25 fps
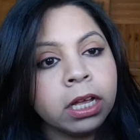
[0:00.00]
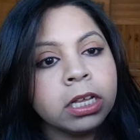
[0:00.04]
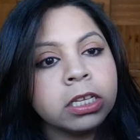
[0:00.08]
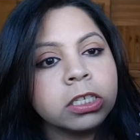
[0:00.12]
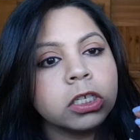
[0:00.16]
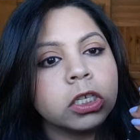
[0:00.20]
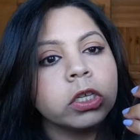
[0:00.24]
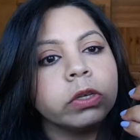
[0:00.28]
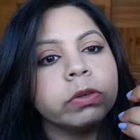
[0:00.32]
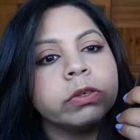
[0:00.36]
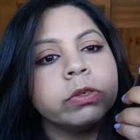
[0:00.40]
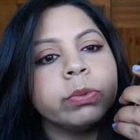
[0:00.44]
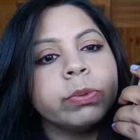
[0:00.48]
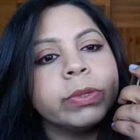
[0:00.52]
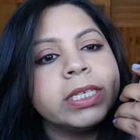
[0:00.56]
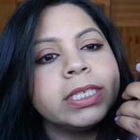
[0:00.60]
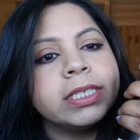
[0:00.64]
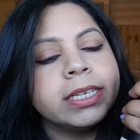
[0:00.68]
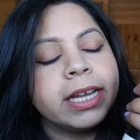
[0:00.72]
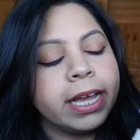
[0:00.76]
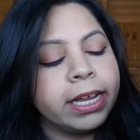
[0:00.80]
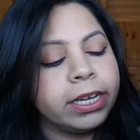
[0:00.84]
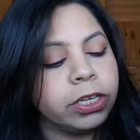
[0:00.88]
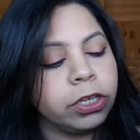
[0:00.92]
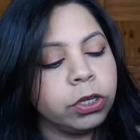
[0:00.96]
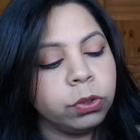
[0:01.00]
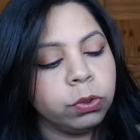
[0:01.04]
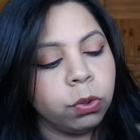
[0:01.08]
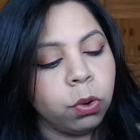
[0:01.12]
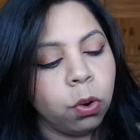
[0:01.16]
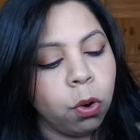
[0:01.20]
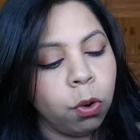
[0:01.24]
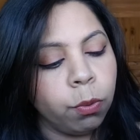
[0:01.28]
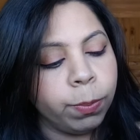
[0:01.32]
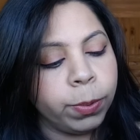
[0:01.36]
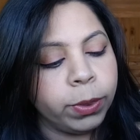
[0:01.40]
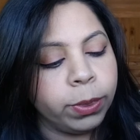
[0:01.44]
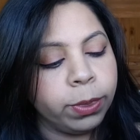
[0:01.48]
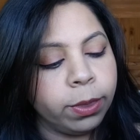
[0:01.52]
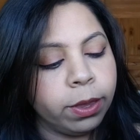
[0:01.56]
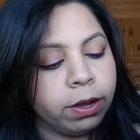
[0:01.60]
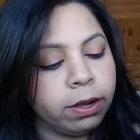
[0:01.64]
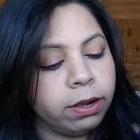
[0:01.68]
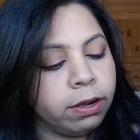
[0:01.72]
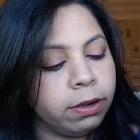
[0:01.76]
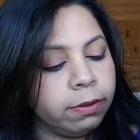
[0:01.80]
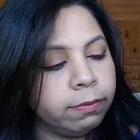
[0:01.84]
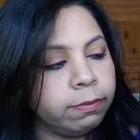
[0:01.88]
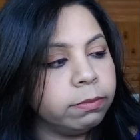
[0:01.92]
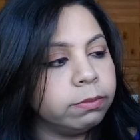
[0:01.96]
So you twist and you open
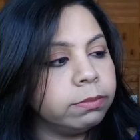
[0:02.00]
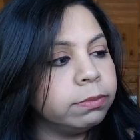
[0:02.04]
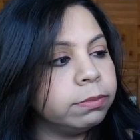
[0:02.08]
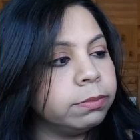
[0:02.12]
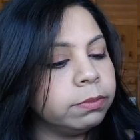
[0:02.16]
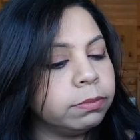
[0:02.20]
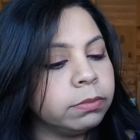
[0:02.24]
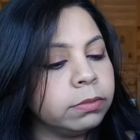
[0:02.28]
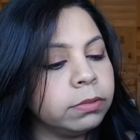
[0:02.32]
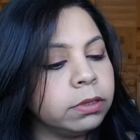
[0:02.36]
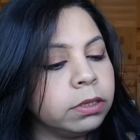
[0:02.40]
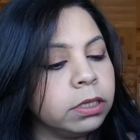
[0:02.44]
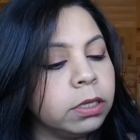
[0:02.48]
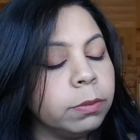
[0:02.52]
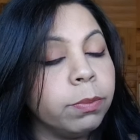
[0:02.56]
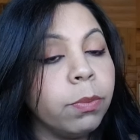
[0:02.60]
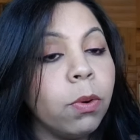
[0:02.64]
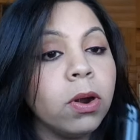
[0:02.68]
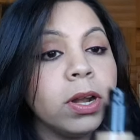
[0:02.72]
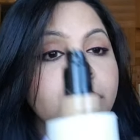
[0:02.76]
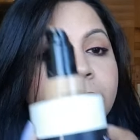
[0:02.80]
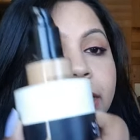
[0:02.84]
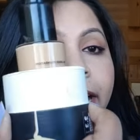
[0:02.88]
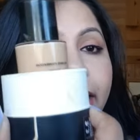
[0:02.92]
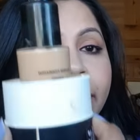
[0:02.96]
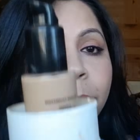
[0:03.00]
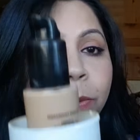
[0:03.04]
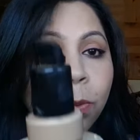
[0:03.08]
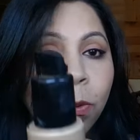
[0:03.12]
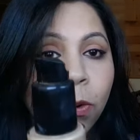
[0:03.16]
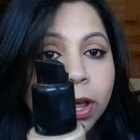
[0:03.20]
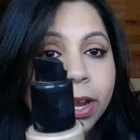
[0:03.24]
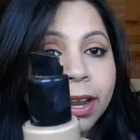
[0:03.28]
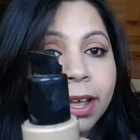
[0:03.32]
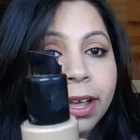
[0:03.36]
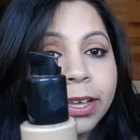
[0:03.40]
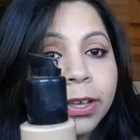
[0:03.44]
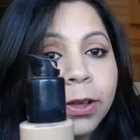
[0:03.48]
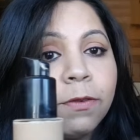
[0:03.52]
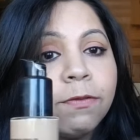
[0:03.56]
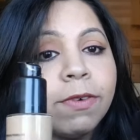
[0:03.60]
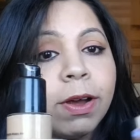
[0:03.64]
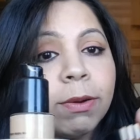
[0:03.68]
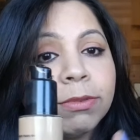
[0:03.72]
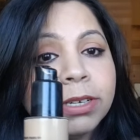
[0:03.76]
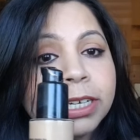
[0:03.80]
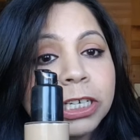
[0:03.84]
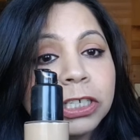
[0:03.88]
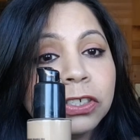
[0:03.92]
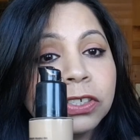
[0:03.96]
the bottle, and voila, your
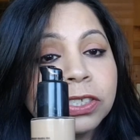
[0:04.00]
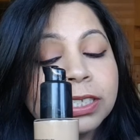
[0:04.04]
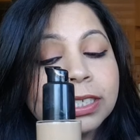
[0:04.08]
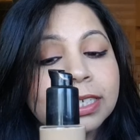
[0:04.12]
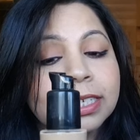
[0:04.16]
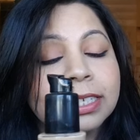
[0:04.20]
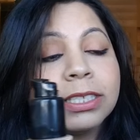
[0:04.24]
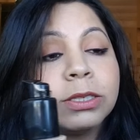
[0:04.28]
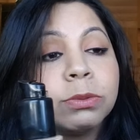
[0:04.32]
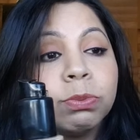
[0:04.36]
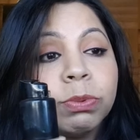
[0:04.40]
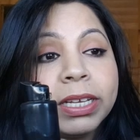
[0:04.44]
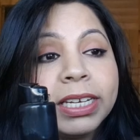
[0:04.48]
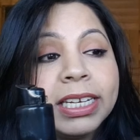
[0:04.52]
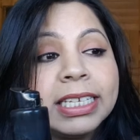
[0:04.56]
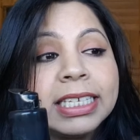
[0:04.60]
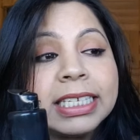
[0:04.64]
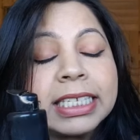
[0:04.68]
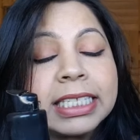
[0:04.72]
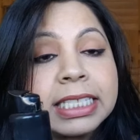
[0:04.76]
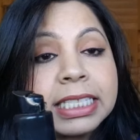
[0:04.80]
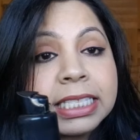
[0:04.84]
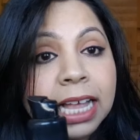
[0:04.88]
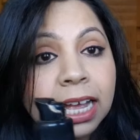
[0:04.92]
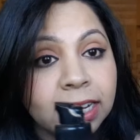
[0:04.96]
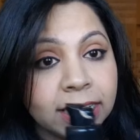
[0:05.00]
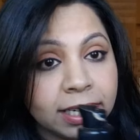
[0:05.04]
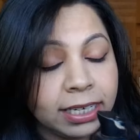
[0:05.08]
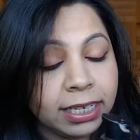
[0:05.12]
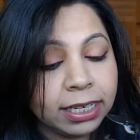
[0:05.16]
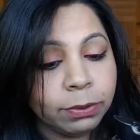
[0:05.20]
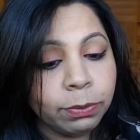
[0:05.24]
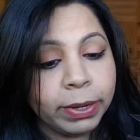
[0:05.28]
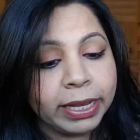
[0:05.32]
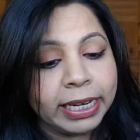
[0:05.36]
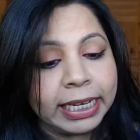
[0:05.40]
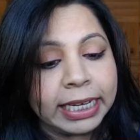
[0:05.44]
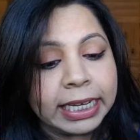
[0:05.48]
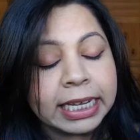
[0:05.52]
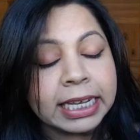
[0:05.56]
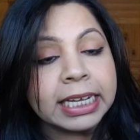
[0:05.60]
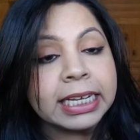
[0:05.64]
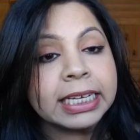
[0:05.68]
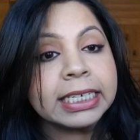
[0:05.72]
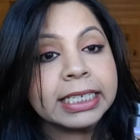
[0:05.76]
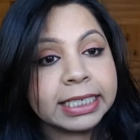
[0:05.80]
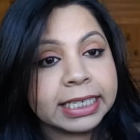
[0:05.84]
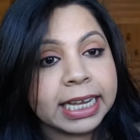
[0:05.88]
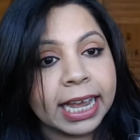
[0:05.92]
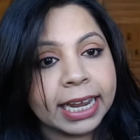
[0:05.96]
foundation sits very snugly, very
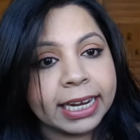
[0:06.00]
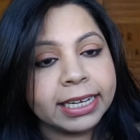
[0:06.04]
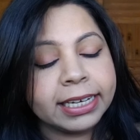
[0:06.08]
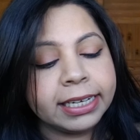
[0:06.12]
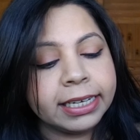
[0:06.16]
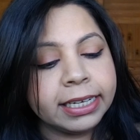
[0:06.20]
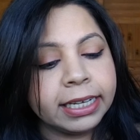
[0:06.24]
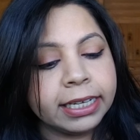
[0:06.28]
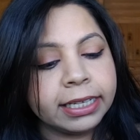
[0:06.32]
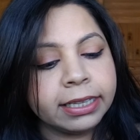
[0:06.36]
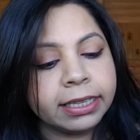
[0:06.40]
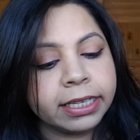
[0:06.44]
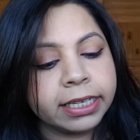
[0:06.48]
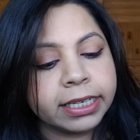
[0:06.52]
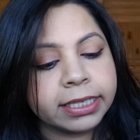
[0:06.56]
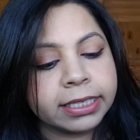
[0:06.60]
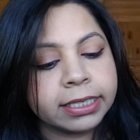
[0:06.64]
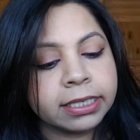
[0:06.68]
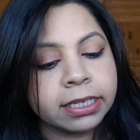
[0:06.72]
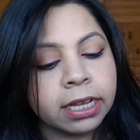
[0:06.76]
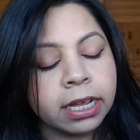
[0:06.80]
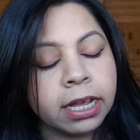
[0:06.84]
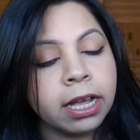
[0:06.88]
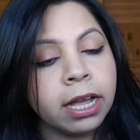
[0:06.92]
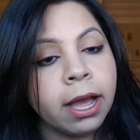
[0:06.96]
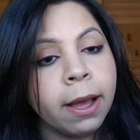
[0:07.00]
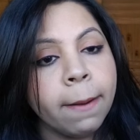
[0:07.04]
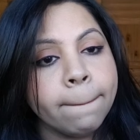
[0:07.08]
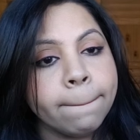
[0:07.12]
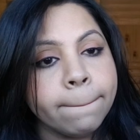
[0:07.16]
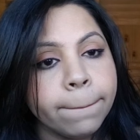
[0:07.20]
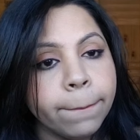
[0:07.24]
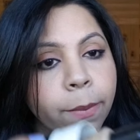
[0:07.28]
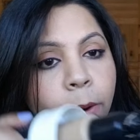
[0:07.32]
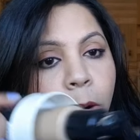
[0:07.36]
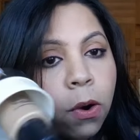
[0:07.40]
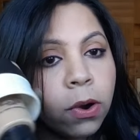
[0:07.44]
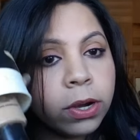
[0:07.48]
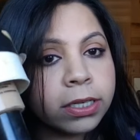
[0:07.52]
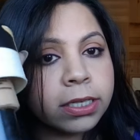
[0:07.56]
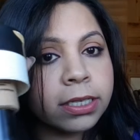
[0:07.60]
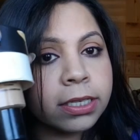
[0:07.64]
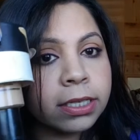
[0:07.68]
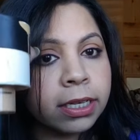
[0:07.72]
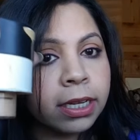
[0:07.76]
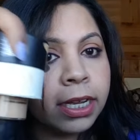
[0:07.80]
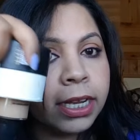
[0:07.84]
tightly in this box.